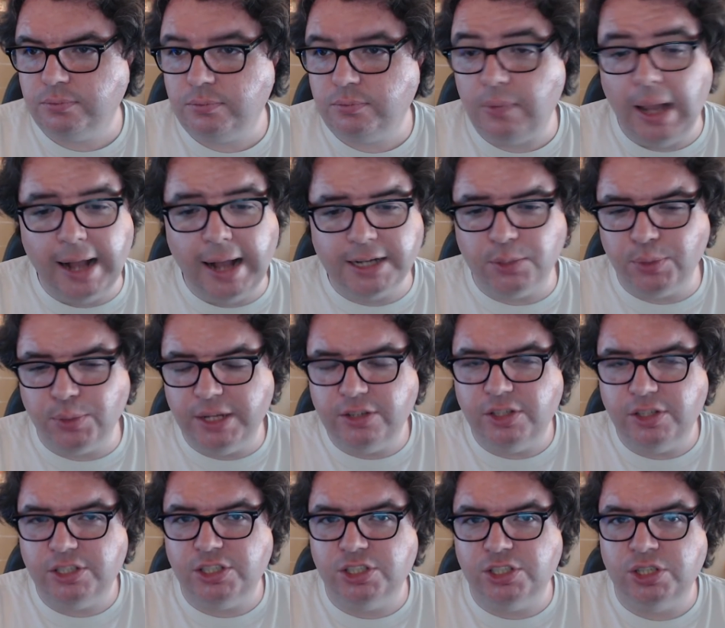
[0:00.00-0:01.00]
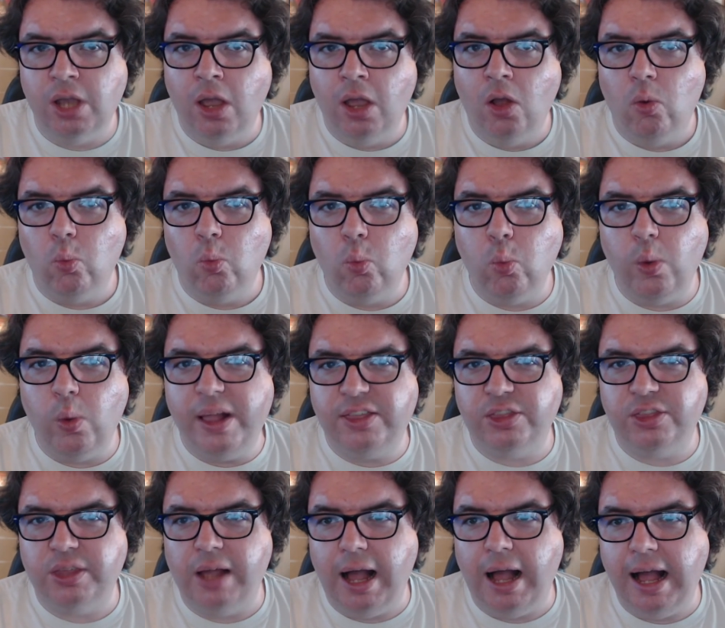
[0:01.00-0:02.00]
actually related to this is with
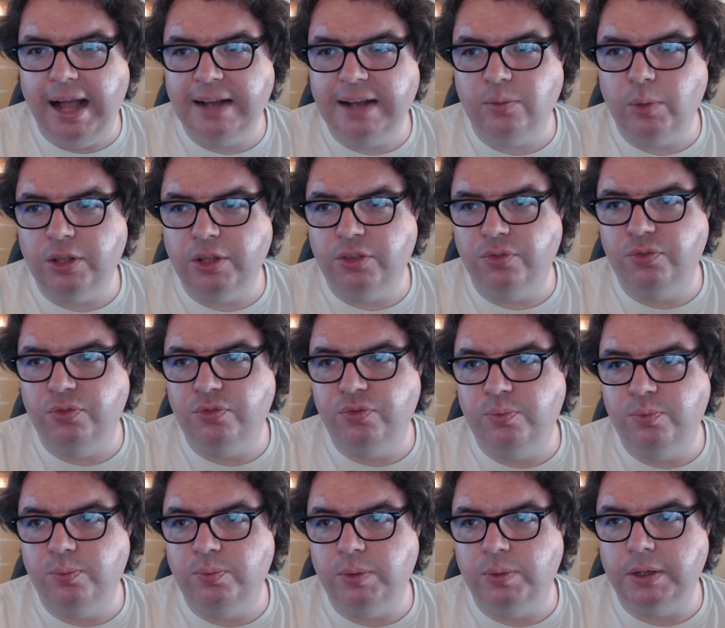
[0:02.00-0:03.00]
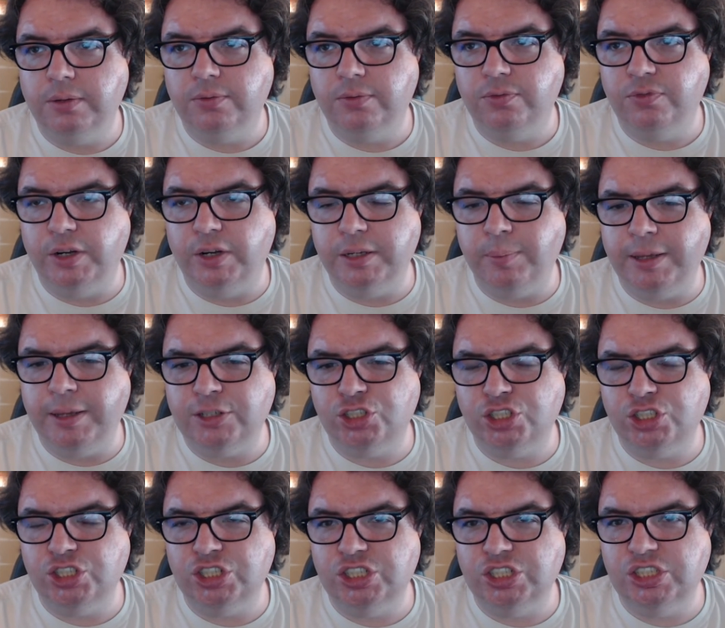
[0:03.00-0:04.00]
high with like
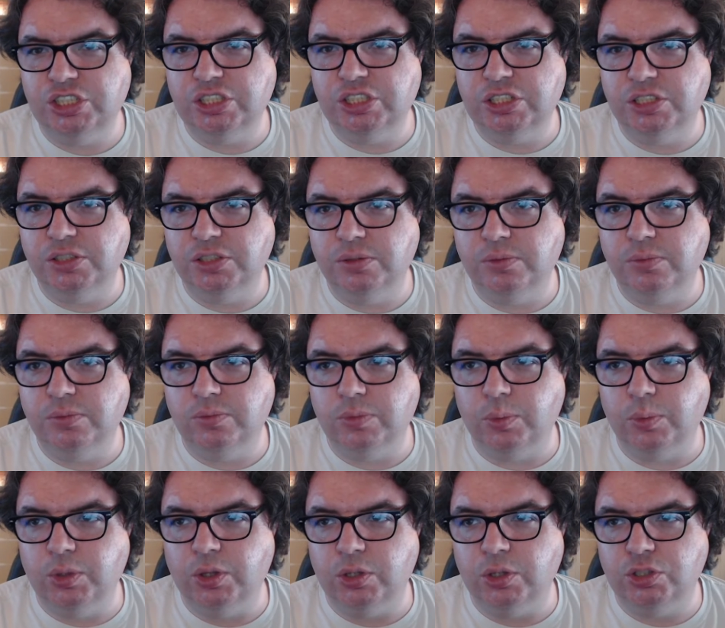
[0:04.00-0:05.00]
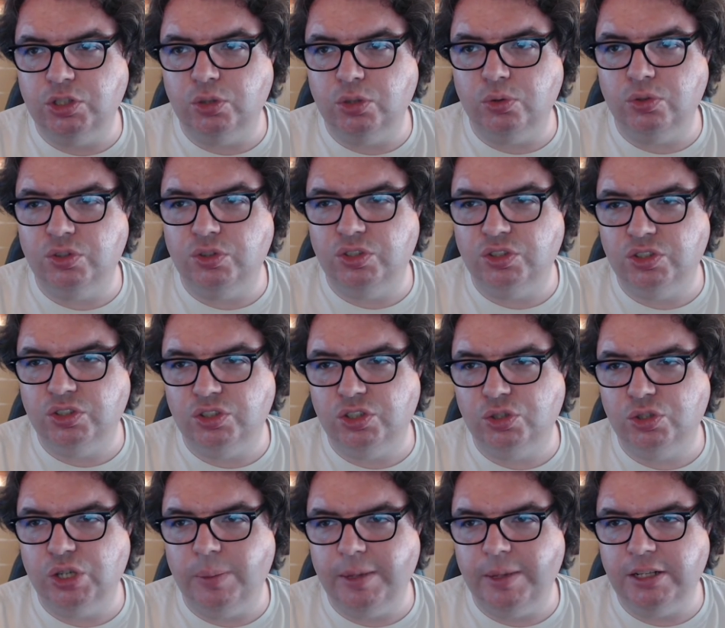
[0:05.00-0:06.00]
Funimation with those two
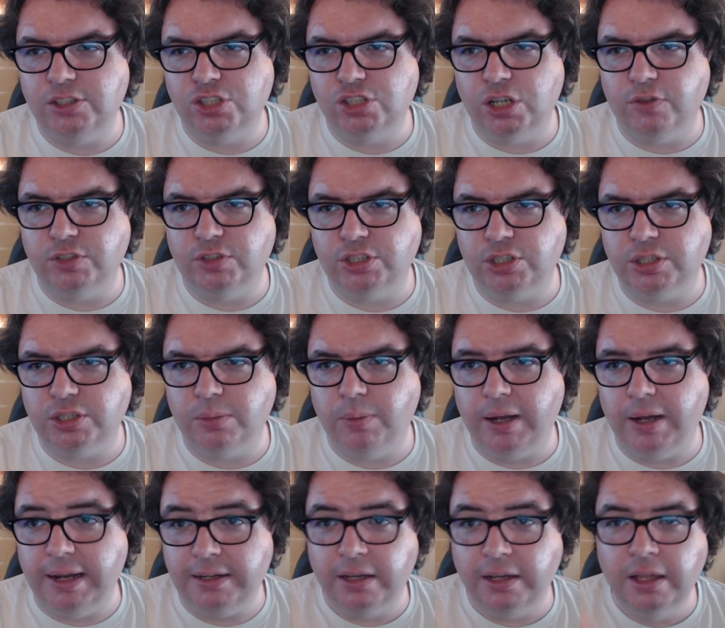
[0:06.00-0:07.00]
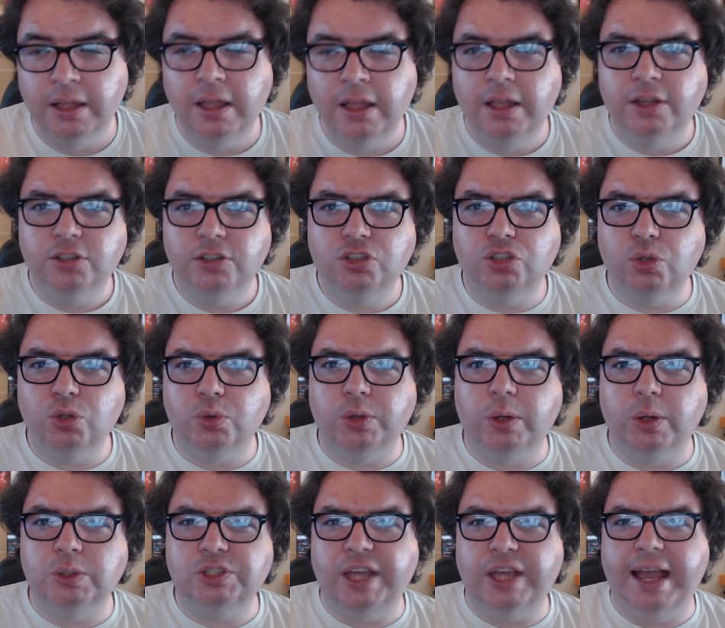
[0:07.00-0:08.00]
streaming services combined. Do
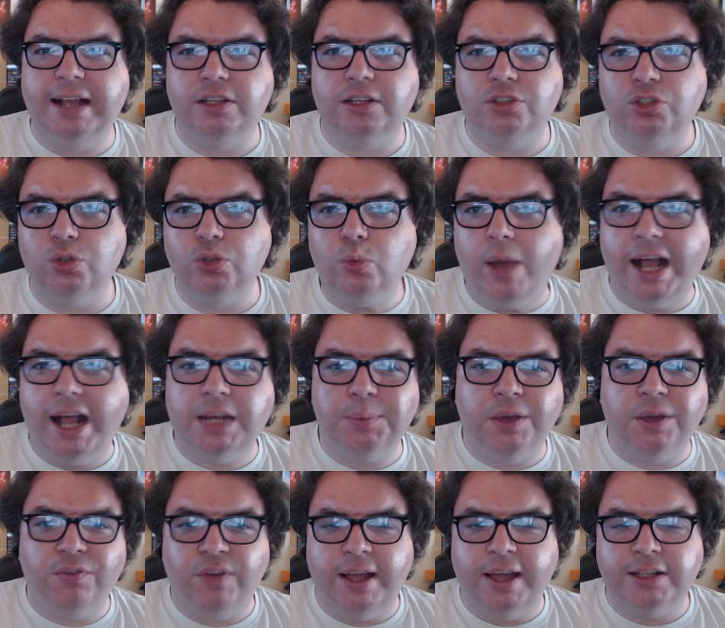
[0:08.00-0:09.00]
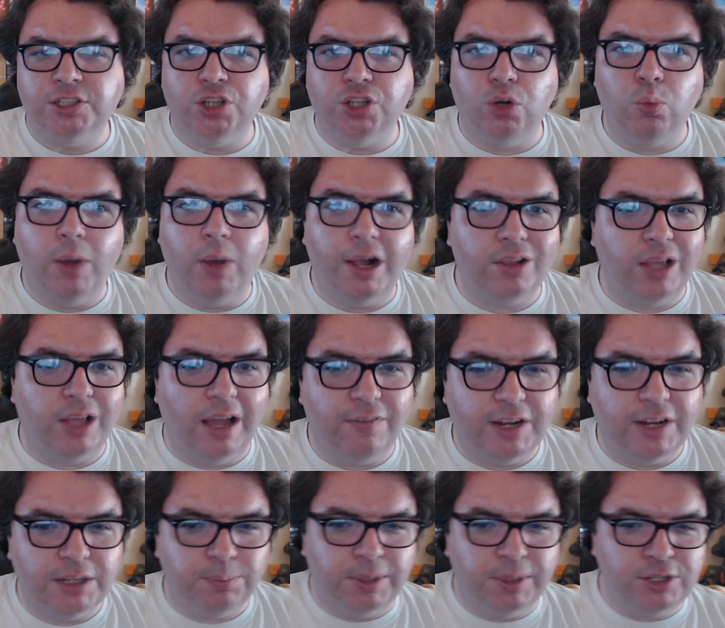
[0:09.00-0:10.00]
those do anime fans go, "Well, I've
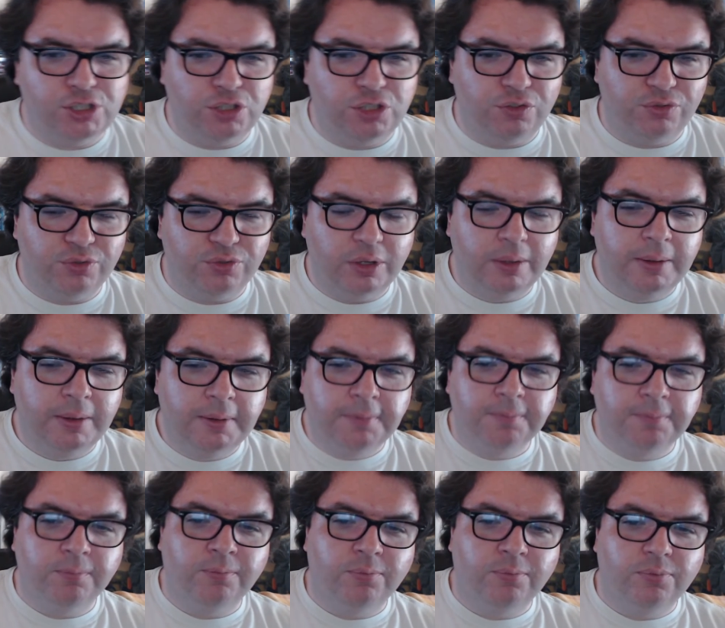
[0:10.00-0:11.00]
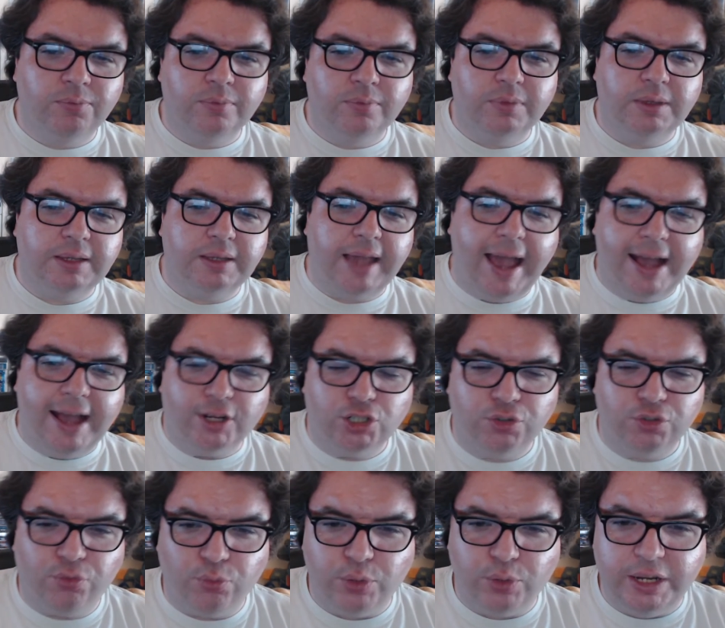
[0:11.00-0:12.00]
got a bunch of cash
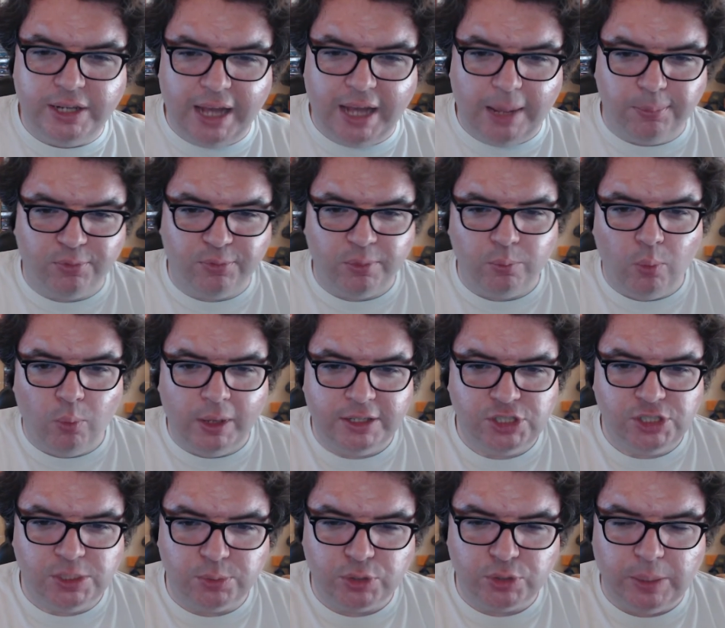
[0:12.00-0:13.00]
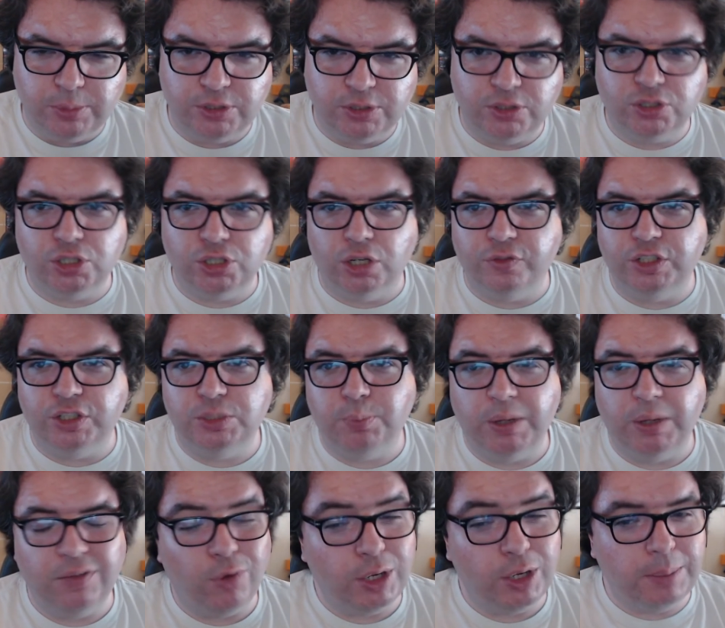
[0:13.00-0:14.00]
freed up from one subscription service, but I've already